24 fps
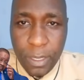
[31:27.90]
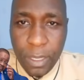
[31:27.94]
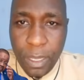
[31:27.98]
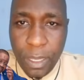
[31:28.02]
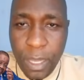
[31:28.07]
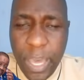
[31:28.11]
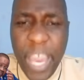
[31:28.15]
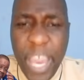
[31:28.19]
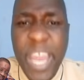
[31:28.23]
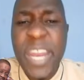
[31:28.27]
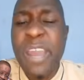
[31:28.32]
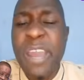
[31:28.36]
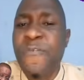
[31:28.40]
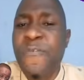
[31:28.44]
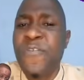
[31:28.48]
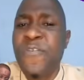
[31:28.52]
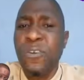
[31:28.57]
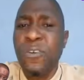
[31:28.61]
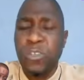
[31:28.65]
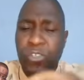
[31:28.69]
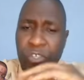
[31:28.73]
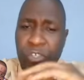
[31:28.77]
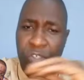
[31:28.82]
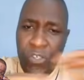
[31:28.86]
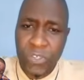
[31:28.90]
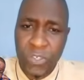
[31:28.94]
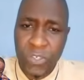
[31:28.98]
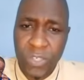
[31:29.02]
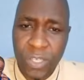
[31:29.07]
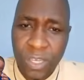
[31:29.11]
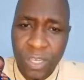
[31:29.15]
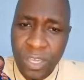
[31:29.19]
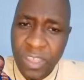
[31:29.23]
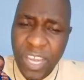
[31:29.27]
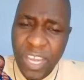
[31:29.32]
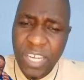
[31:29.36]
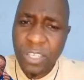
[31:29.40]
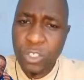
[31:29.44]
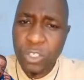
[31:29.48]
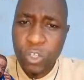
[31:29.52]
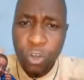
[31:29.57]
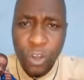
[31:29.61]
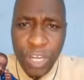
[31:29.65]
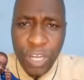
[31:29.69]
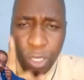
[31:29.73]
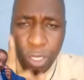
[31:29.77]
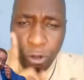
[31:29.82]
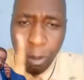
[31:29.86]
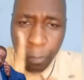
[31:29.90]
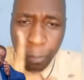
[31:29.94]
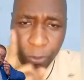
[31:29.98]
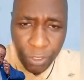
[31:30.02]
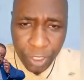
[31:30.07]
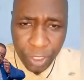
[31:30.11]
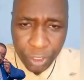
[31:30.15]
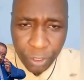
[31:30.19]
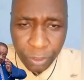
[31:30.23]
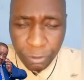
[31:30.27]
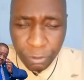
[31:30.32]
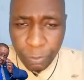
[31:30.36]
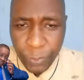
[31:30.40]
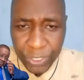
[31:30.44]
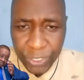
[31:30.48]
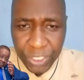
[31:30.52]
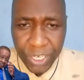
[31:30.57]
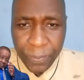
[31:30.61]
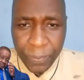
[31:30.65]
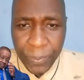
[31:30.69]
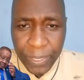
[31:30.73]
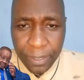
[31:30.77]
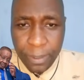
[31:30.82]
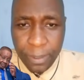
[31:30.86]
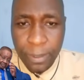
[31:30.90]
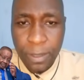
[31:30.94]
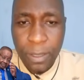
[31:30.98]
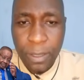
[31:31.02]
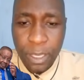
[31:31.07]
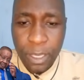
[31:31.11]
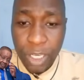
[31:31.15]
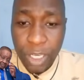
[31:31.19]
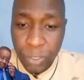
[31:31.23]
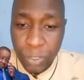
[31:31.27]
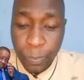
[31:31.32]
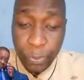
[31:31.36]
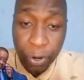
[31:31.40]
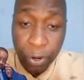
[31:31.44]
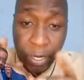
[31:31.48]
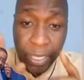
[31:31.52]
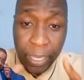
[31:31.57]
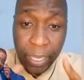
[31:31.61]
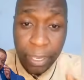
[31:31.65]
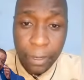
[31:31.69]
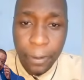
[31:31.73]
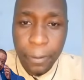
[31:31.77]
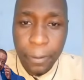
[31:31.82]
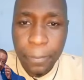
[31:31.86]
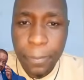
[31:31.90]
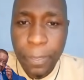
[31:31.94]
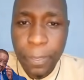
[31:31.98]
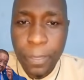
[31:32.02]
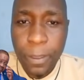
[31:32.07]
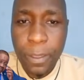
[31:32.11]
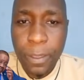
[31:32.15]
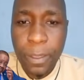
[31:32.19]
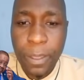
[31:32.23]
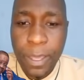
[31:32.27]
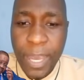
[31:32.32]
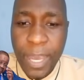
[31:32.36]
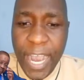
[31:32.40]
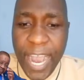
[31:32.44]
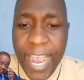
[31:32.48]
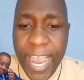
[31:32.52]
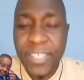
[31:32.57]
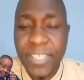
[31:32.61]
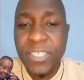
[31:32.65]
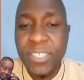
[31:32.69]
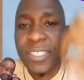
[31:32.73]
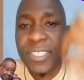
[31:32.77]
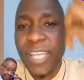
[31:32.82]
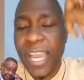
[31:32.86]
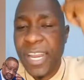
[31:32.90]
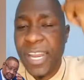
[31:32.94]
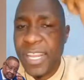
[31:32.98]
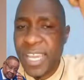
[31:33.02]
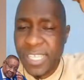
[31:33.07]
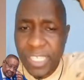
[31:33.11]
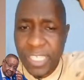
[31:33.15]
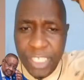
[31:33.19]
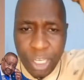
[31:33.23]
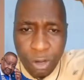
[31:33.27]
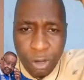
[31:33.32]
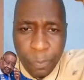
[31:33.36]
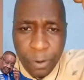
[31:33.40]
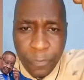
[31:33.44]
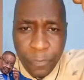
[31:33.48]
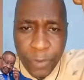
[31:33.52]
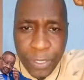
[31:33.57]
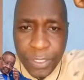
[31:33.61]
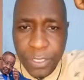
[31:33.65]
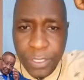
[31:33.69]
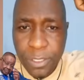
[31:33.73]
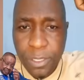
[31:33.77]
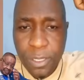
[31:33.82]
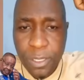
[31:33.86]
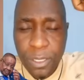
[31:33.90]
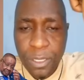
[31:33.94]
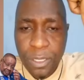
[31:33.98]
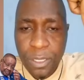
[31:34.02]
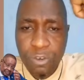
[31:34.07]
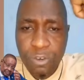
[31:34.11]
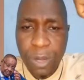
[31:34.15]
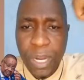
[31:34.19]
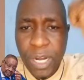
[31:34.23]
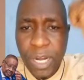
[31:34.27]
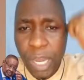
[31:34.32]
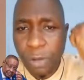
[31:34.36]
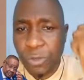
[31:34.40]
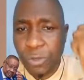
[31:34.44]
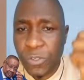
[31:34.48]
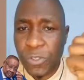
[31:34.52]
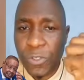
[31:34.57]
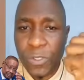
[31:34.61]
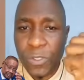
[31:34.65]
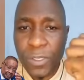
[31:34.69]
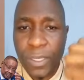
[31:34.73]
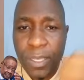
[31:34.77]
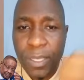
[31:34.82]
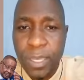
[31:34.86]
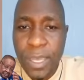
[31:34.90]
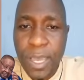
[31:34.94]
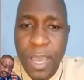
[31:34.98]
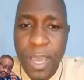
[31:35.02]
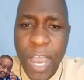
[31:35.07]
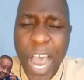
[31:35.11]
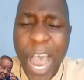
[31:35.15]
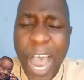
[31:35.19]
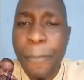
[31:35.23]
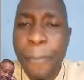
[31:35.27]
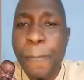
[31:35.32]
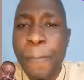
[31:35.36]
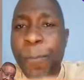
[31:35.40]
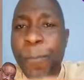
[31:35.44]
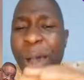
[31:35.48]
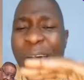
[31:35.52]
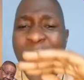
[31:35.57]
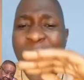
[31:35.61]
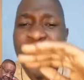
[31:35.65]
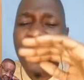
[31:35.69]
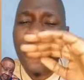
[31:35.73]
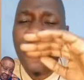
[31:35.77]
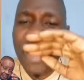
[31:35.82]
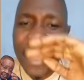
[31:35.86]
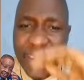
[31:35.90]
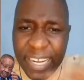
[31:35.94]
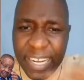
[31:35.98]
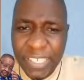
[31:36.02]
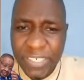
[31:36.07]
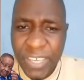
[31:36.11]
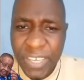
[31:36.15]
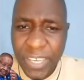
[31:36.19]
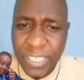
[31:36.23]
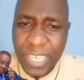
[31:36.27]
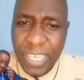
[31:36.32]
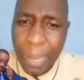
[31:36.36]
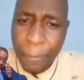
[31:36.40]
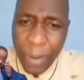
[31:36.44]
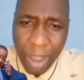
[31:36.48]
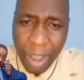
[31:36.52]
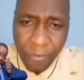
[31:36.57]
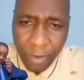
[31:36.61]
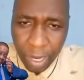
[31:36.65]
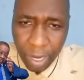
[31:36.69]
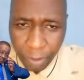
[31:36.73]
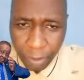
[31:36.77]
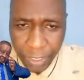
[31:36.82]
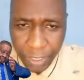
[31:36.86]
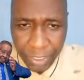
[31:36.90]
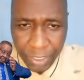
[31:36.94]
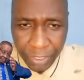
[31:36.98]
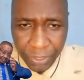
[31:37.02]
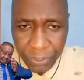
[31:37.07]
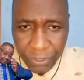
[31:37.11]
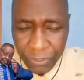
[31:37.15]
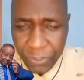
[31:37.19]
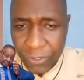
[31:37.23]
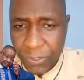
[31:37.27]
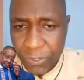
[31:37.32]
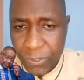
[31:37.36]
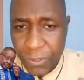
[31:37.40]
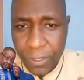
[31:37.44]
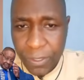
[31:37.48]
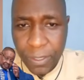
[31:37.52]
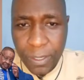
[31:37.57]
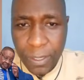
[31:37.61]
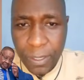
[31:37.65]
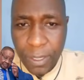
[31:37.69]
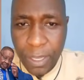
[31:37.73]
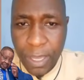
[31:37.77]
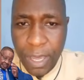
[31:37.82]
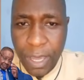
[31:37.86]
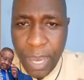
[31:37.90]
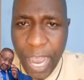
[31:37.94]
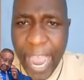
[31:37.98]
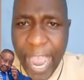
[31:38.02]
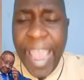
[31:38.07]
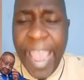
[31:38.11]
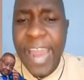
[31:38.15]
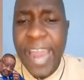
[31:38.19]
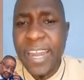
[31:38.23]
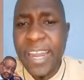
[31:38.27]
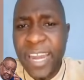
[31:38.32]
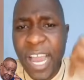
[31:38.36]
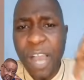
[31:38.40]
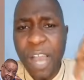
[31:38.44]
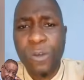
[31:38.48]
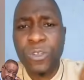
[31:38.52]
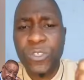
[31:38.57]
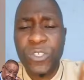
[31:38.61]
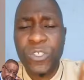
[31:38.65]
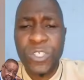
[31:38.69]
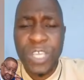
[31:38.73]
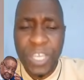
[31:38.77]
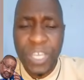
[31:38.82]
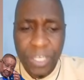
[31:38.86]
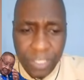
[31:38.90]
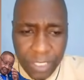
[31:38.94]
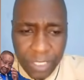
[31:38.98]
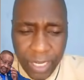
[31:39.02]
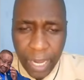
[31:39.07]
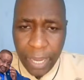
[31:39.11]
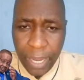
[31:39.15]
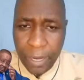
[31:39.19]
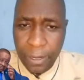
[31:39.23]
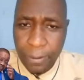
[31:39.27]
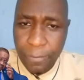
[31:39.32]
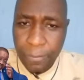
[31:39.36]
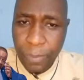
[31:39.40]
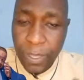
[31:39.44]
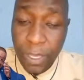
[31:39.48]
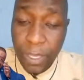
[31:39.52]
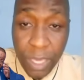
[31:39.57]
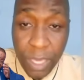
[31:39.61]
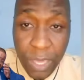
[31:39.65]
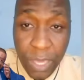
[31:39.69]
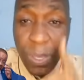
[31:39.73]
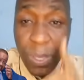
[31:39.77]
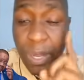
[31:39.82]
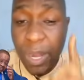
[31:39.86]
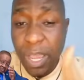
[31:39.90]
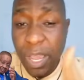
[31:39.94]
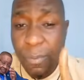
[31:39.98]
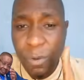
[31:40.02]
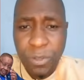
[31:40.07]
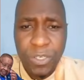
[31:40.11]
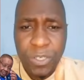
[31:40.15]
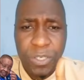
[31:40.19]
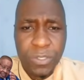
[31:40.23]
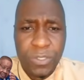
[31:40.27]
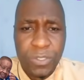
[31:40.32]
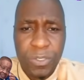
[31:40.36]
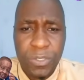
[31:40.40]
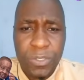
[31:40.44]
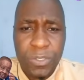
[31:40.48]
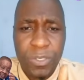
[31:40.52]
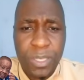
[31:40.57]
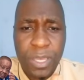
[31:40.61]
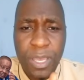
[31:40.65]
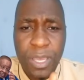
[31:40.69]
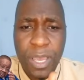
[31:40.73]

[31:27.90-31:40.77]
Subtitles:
Any force that is holding opposition to be sleeping is broken. I stand here as a general prophet to announce above graces, above anointings. I announce it is done in the name of Jesus.